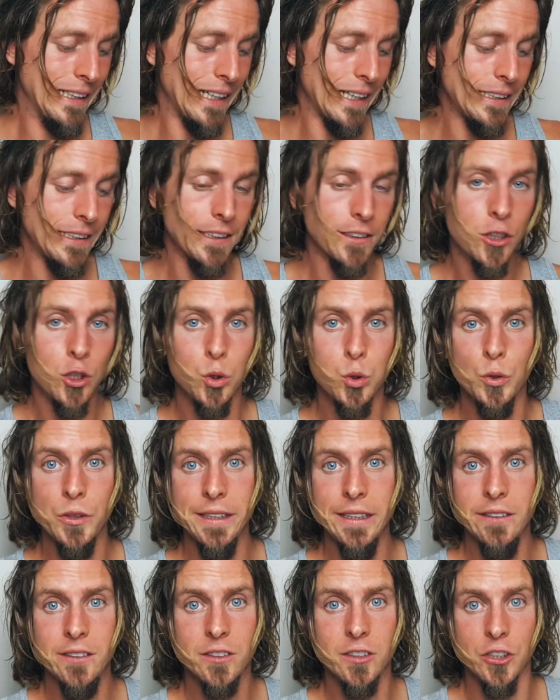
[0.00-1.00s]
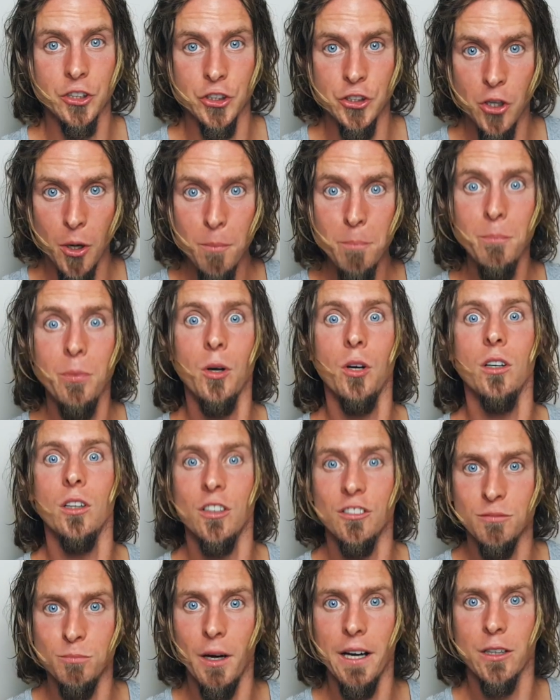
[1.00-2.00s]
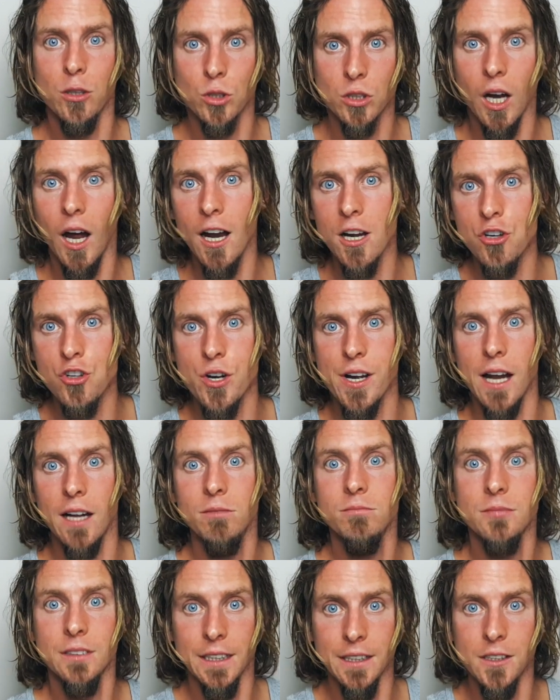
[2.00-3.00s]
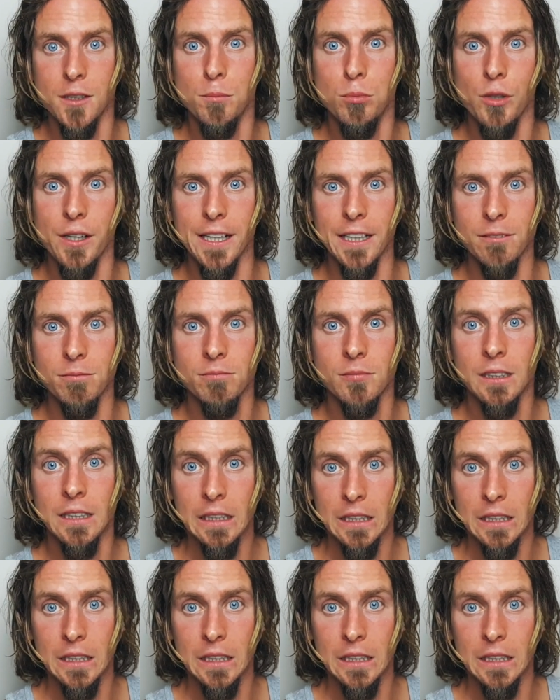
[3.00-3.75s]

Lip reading: an increased number of mitochondria in the brain.